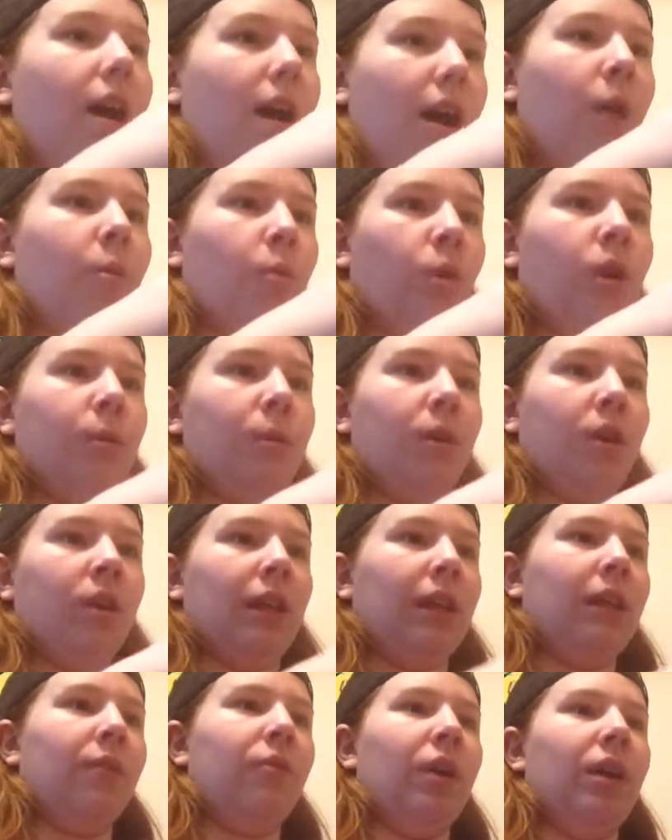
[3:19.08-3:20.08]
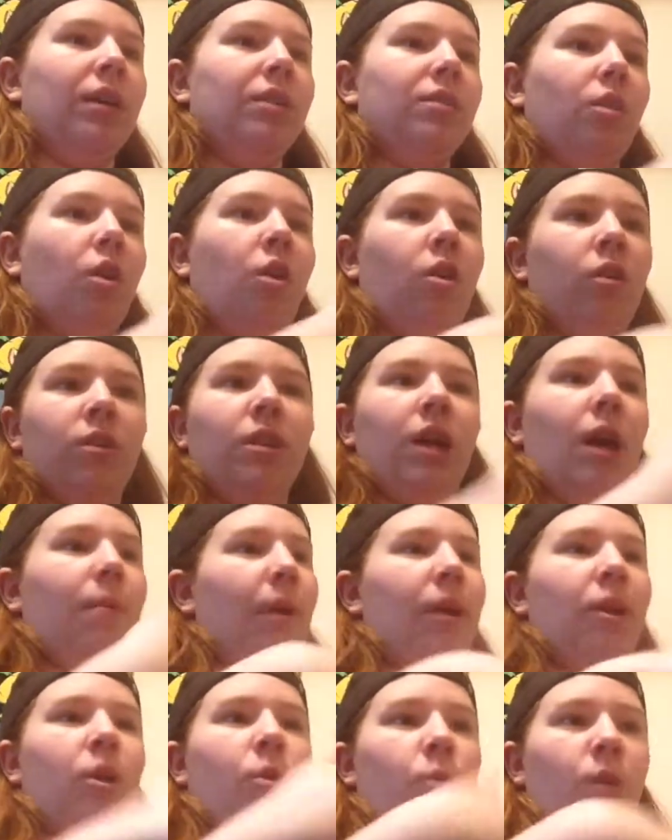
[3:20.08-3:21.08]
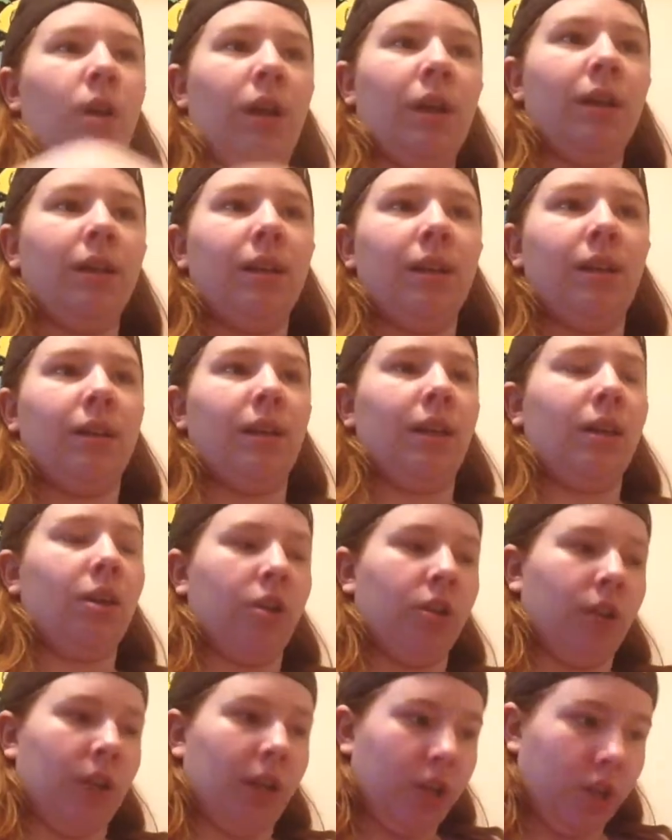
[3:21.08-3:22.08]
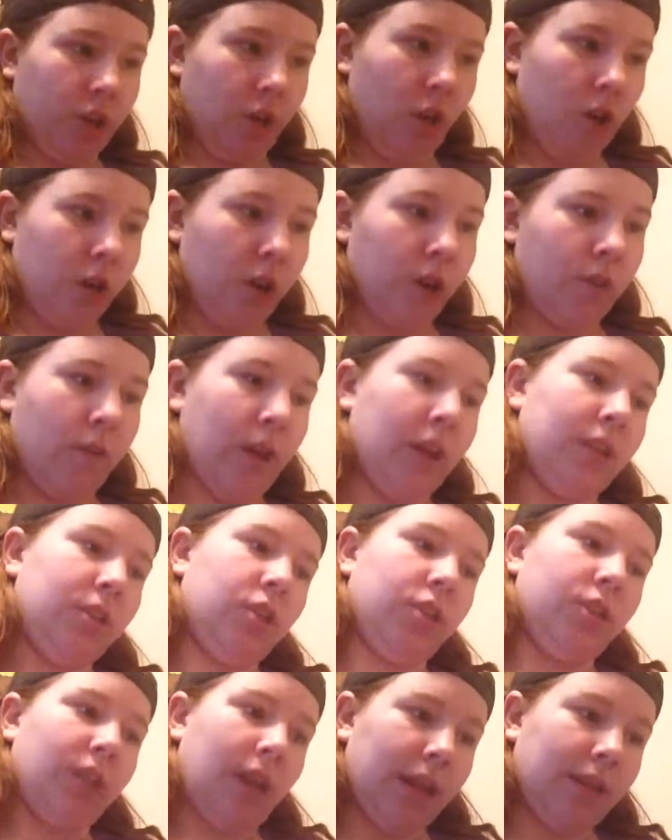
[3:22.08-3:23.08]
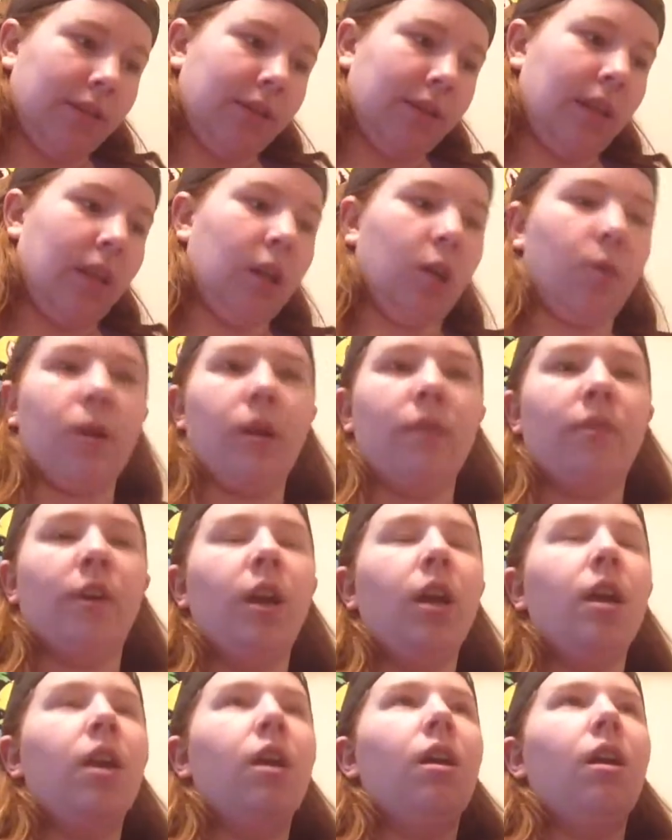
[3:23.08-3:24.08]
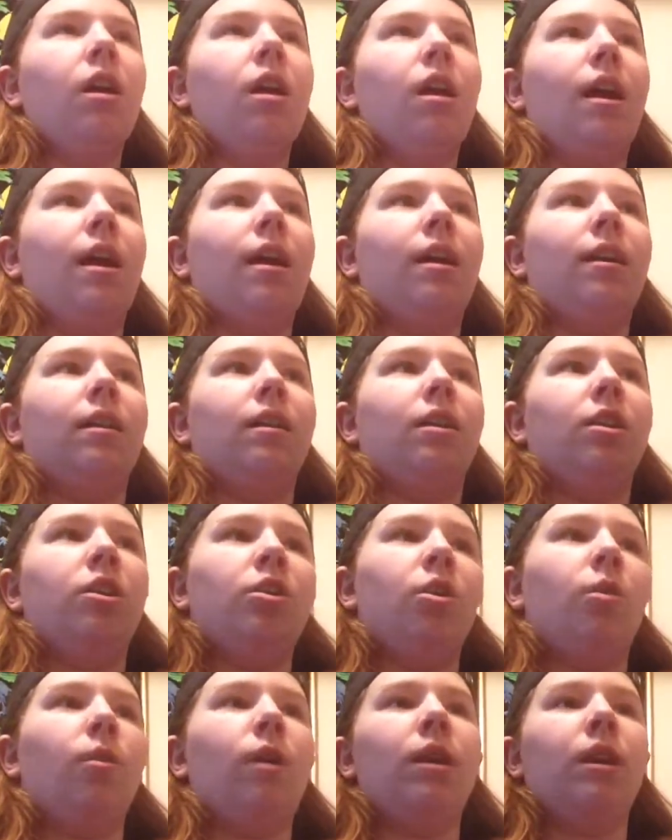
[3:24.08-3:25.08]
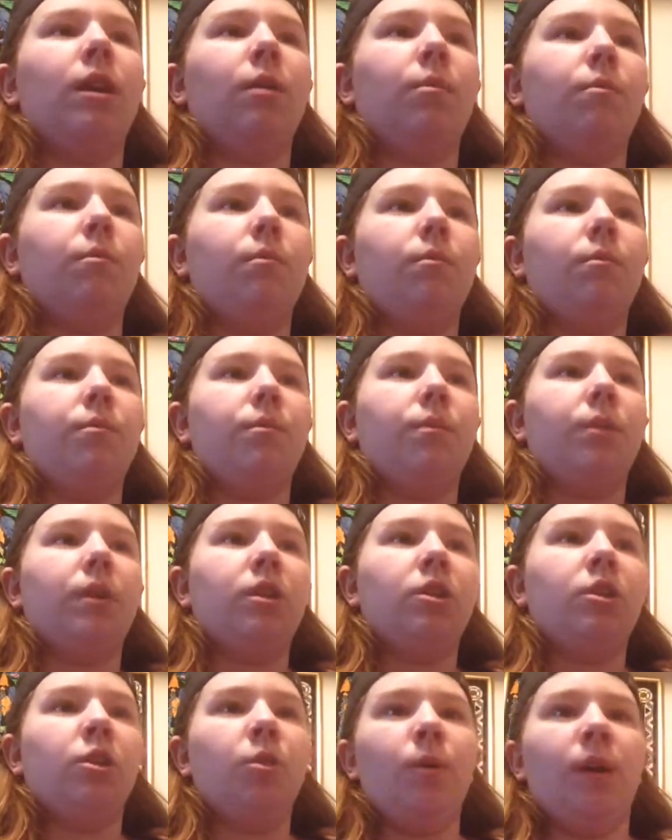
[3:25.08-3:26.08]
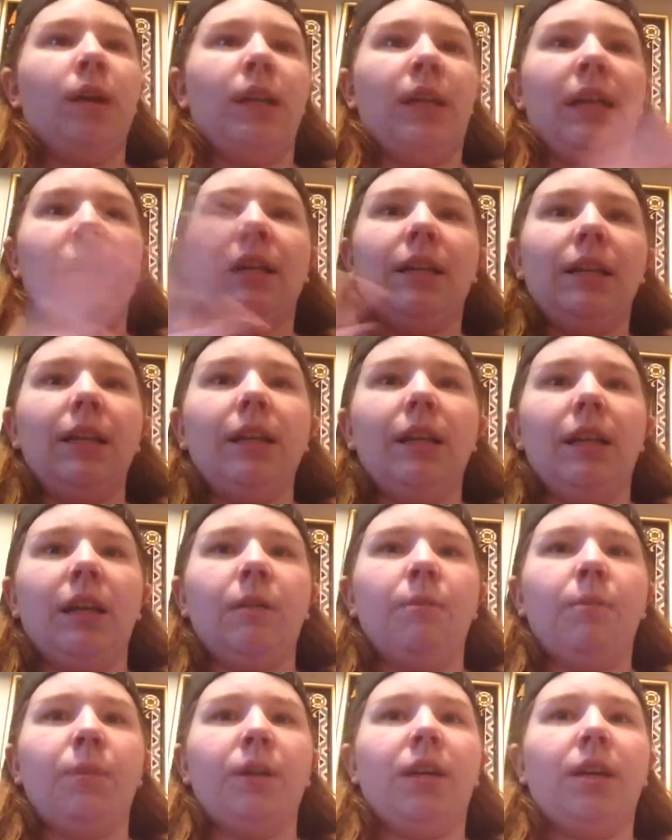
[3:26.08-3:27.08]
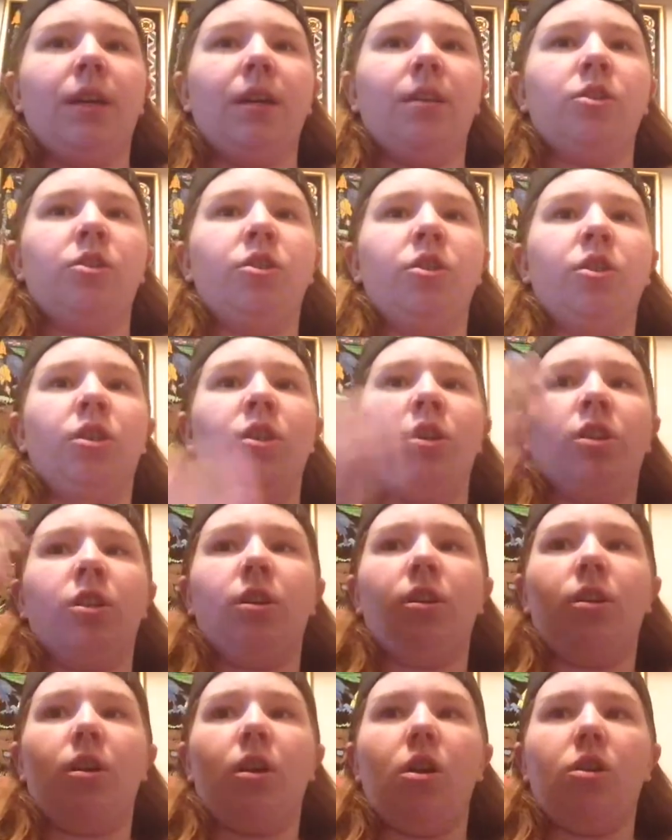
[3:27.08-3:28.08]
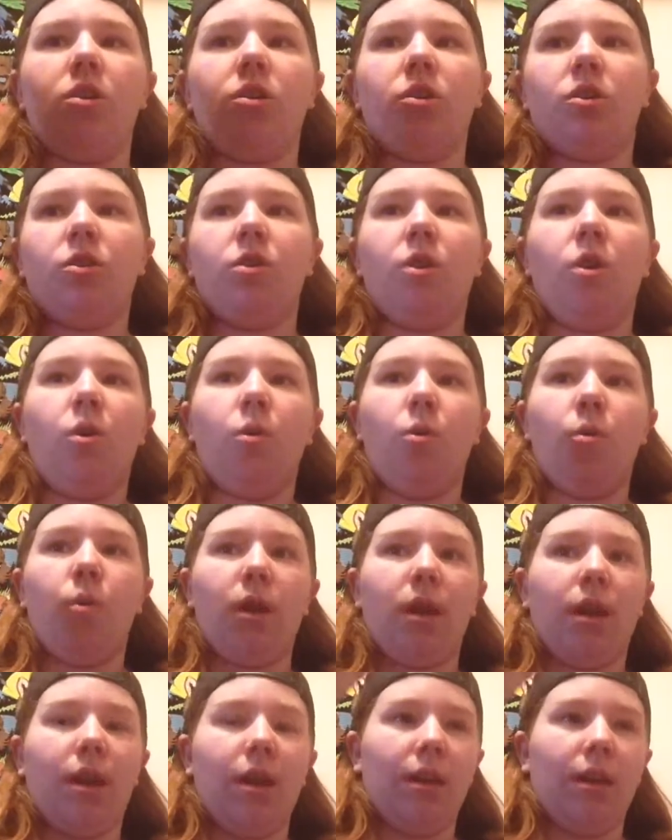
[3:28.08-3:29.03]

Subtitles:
I want to be on that device all the time, I don't want to clean. You're on your device, you're texting or whatever, and you don't end up doing any cleaning because you're so,